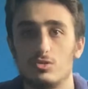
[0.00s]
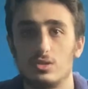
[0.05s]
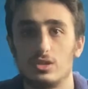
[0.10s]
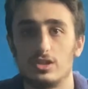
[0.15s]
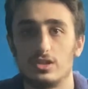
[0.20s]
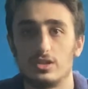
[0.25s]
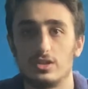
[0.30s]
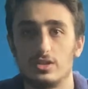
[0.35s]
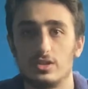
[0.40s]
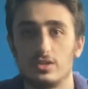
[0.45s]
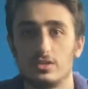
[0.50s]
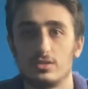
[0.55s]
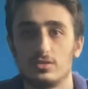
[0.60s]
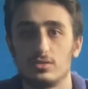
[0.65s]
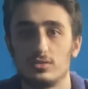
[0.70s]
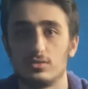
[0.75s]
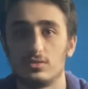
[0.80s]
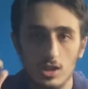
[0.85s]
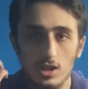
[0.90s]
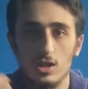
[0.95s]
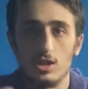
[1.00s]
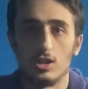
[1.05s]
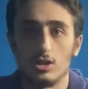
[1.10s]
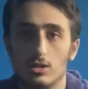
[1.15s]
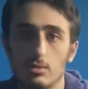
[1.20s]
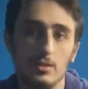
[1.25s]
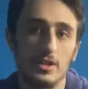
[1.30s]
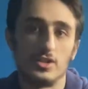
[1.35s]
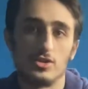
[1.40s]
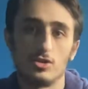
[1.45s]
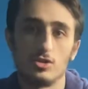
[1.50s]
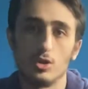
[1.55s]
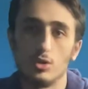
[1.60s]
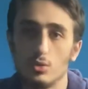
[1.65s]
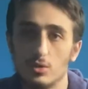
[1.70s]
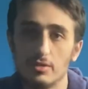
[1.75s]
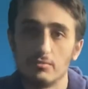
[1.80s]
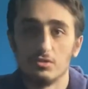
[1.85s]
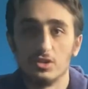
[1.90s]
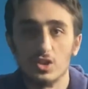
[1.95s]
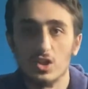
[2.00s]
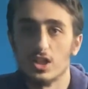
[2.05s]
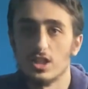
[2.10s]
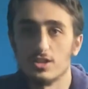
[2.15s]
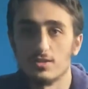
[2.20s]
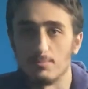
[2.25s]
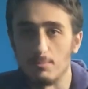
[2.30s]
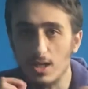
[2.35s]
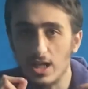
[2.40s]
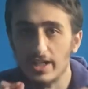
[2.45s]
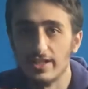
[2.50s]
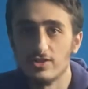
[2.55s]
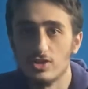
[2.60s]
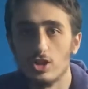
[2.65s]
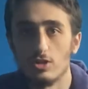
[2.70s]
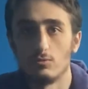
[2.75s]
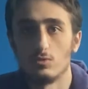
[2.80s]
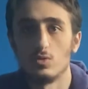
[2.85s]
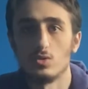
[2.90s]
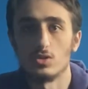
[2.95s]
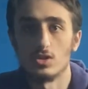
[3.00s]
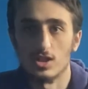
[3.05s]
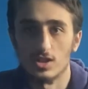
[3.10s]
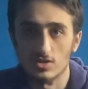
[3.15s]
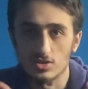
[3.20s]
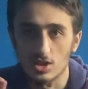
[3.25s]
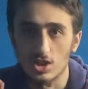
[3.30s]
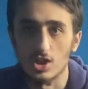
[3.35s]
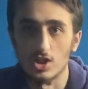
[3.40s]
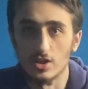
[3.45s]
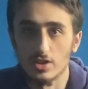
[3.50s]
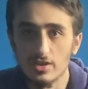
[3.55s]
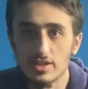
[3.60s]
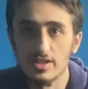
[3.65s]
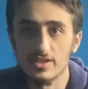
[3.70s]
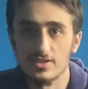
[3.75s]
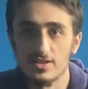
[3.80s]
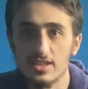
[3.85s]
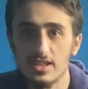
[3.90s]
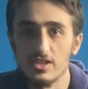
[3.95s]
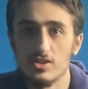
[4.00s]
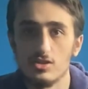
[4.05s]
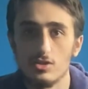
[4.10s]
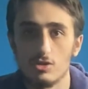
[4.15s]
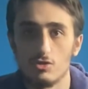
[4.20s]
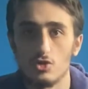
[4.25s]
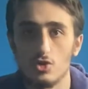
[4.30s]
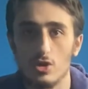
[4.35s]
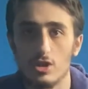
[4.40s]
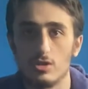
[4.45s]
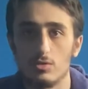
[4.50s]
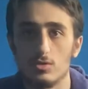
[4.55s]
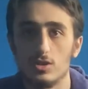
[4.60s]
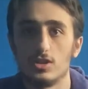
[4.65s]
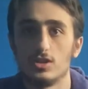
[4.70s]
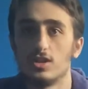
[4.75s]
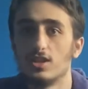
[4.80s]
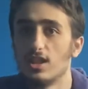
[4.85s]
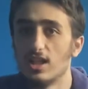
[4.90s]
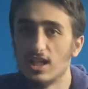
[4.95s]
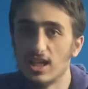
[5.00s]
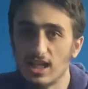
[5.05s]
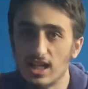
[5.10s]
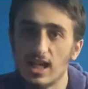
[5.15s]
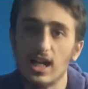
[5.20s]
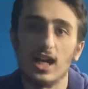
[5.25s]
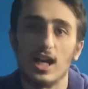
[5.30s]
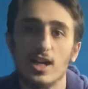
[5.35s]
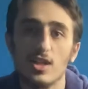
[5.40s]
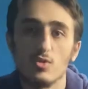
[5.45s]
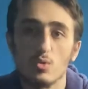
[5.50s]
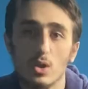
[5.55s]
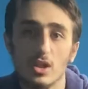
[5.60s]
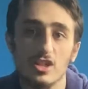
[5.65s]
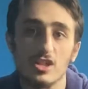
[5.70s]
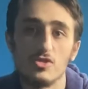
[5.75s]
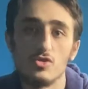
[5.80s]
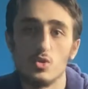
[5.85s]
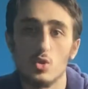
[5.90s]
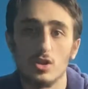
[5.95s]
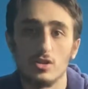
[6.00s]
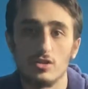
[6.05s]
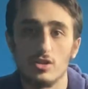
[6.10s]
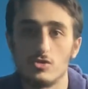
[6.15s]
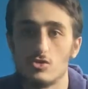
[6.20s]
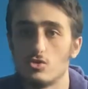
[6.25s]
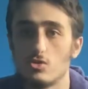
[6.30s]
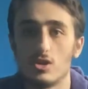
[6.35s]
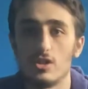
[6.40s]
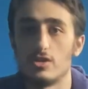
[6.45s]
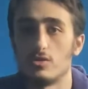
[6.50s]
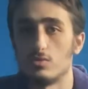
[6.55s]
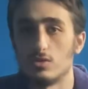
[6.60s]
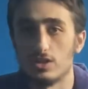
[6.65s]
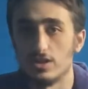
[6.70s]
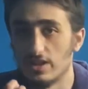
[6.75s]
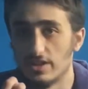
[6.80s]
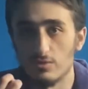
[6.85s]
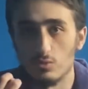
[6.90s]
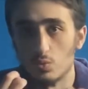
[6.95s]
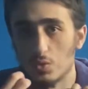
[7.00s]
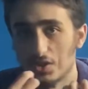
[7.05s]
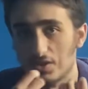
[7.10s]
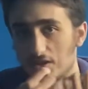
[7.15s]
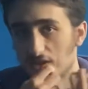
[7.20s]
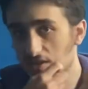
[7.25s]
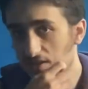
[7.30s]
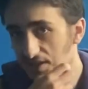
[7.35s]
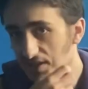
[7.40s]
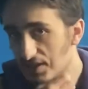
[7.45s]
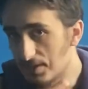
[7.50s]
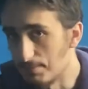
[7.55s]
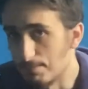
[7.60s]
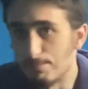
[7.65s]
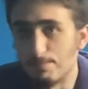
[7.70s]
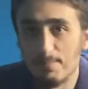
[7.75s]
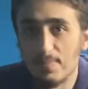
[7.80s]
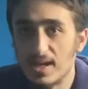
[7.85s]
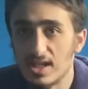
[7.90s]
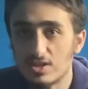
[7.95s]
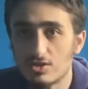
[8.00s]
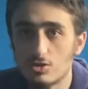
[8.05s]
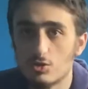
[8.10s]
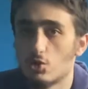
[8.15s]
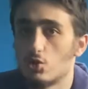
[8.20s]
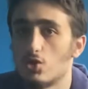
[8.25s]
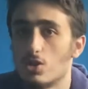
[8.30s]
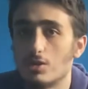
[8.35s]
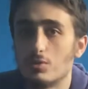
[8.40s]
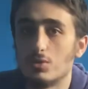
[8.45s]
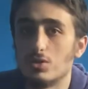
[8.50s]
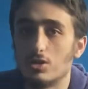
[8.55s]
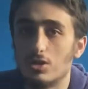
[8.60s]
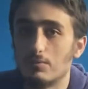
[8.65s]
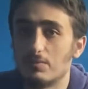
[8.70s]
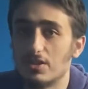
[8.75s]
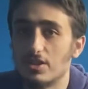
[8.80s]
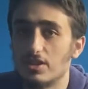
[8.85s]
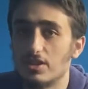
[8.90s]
it. Alright, so giving you guys my general thoughts on this teaser trailer. I quite enjoyed the trailer. It wasn't the best trailer of the